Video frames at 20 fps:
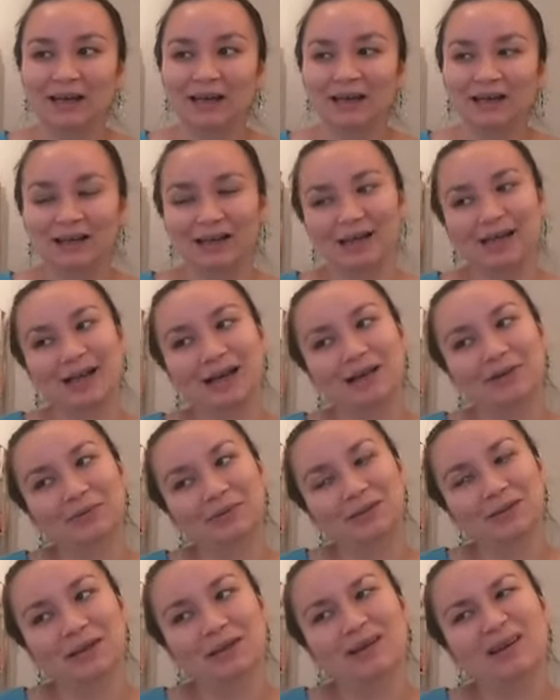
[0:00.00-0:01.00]
And I kind of
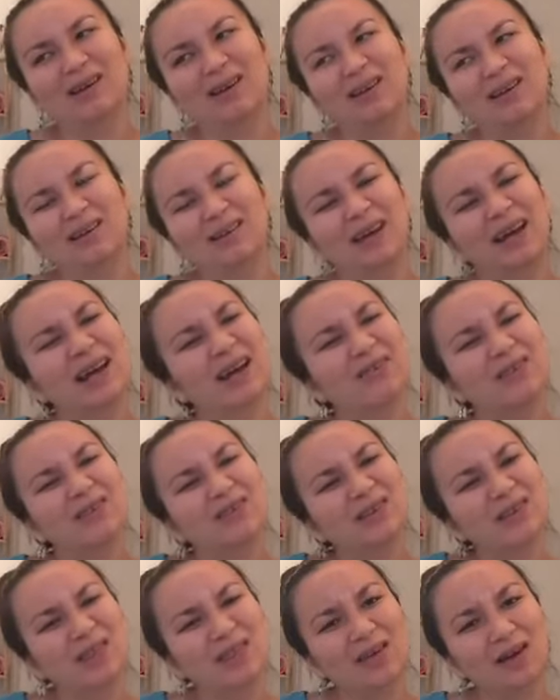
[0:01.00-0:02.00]
was like, huh, I haven't
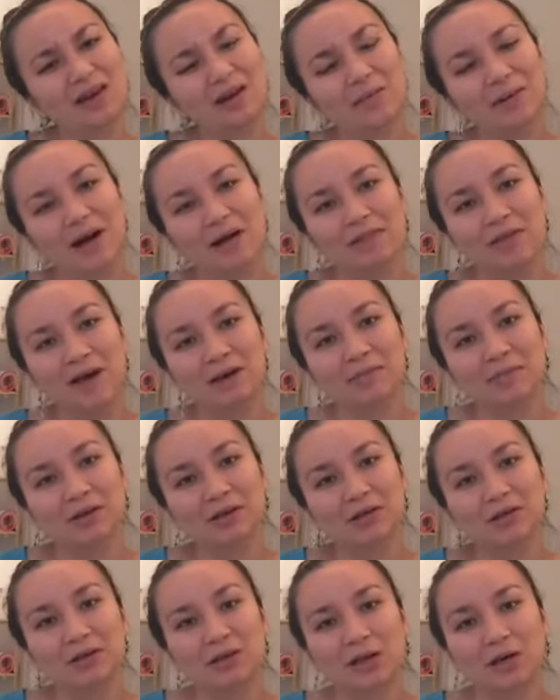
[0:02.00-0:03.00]
really thought about that
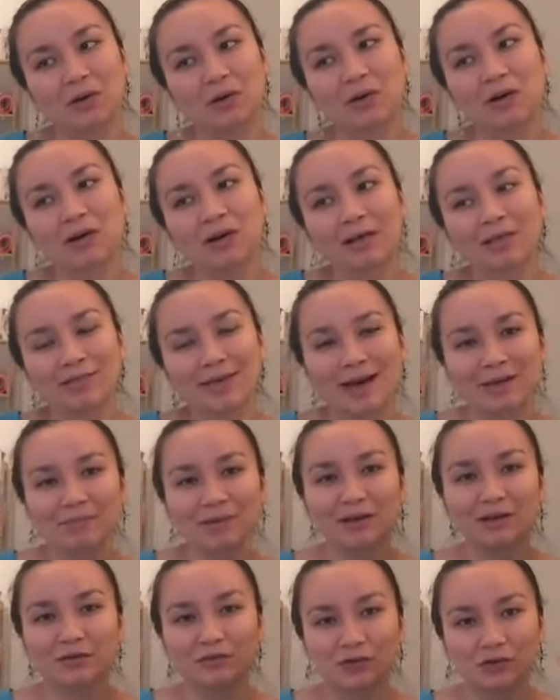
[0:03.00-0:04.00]
much. So that
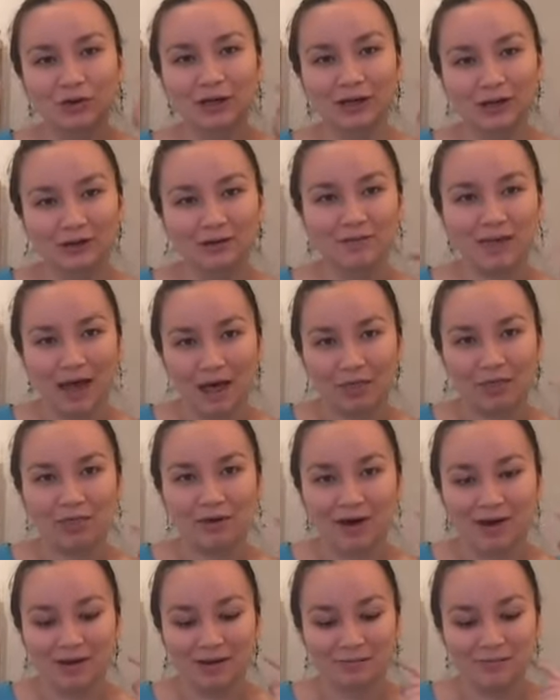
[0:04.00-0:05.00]
might have triggered that
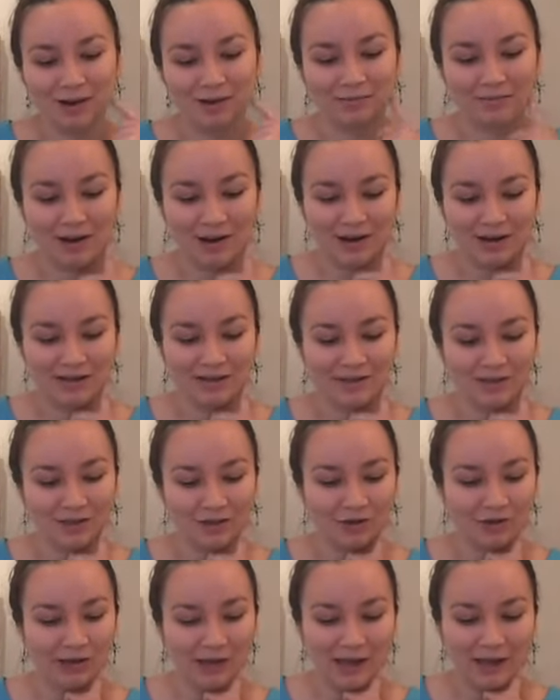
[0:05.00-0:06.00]
thought in my mind to
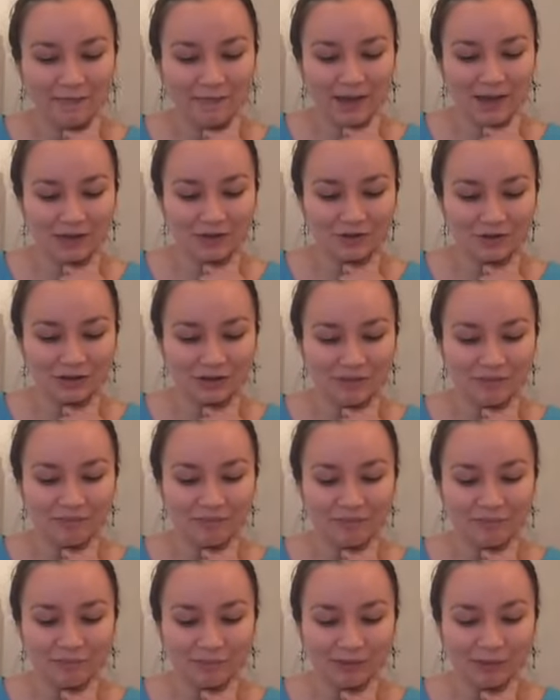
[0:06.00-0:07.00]
create that
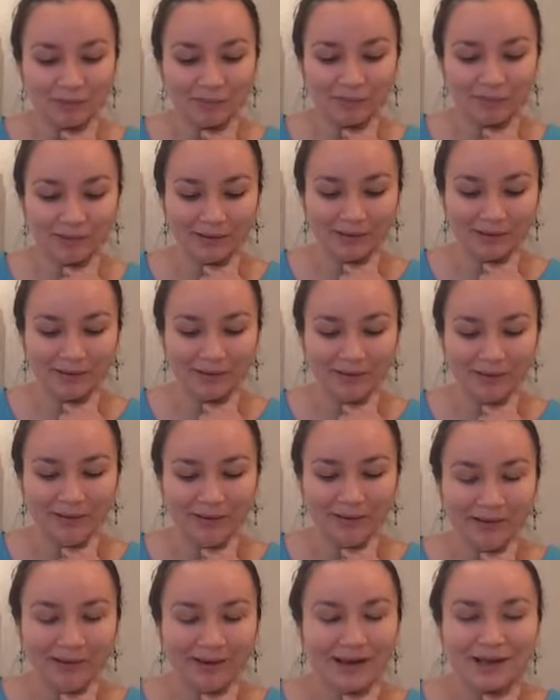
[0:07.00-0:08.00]
dream, but
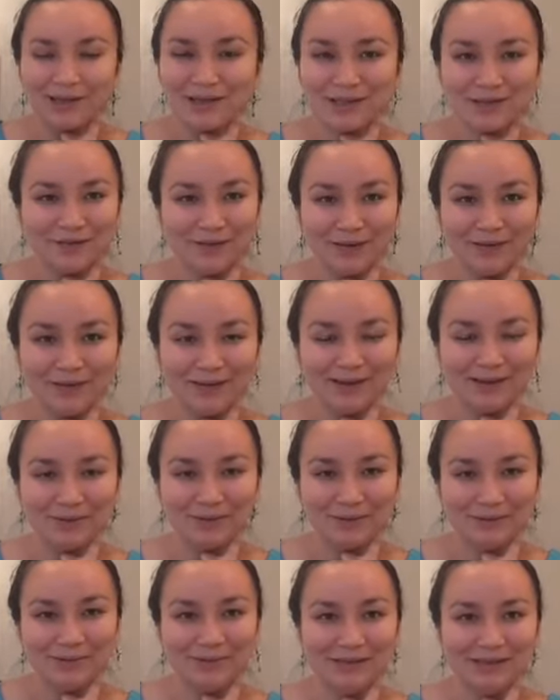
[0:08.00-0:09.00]
I just felt like it
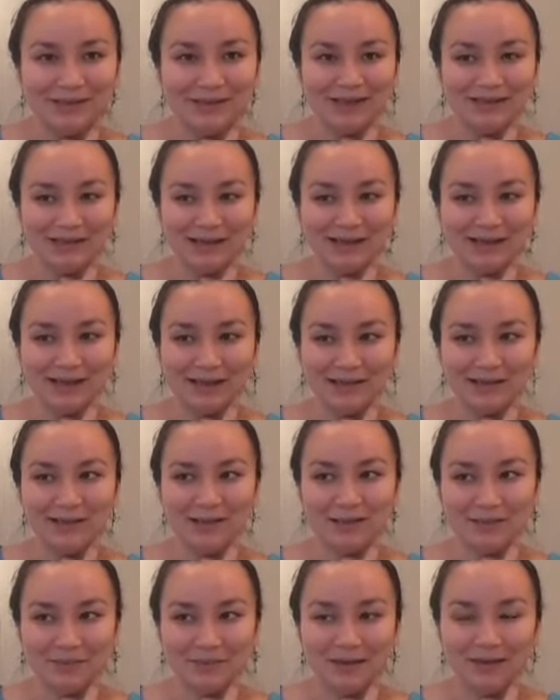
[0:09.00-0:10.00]
was really exciting because
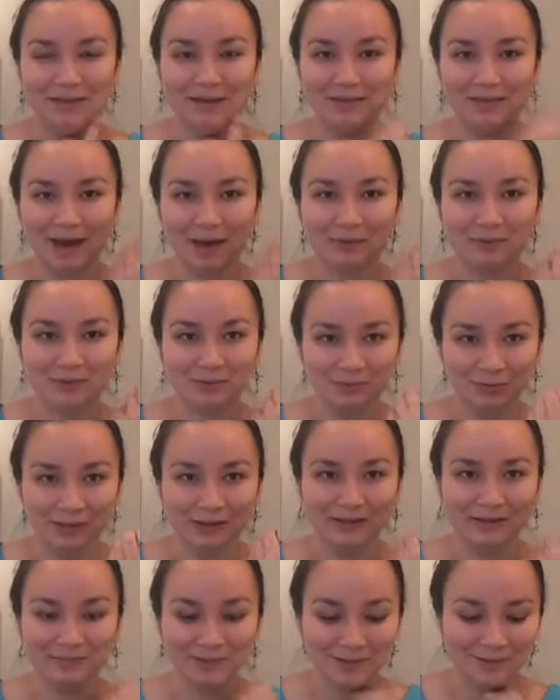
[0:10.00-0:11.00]
to me, like, that was
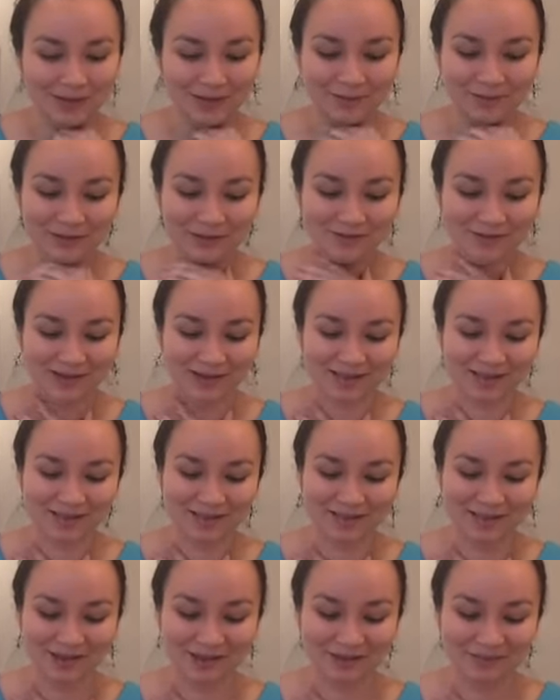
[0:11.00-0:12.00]
really my baby's face.
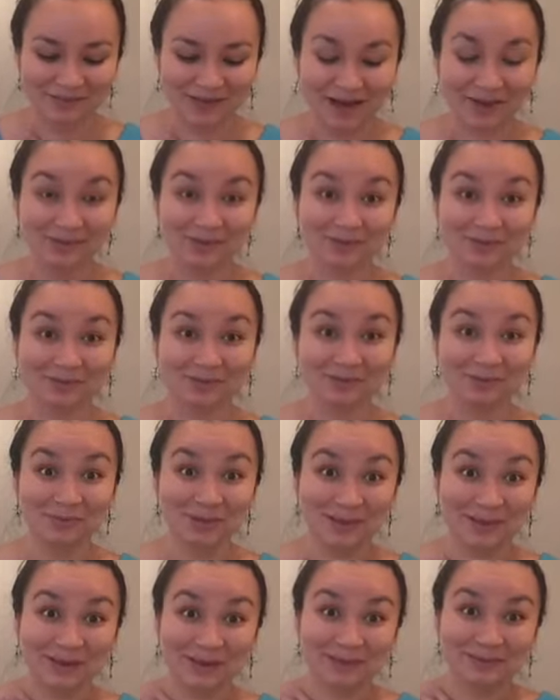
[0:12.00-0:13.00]
So that was
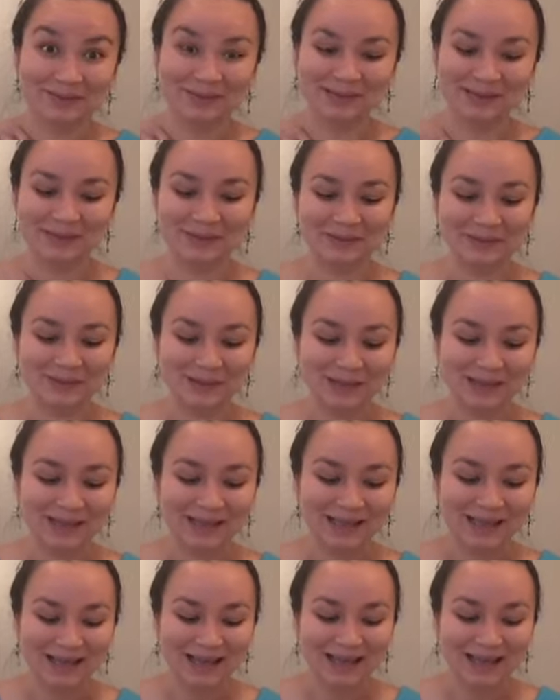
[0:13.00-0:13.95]
really, really cool.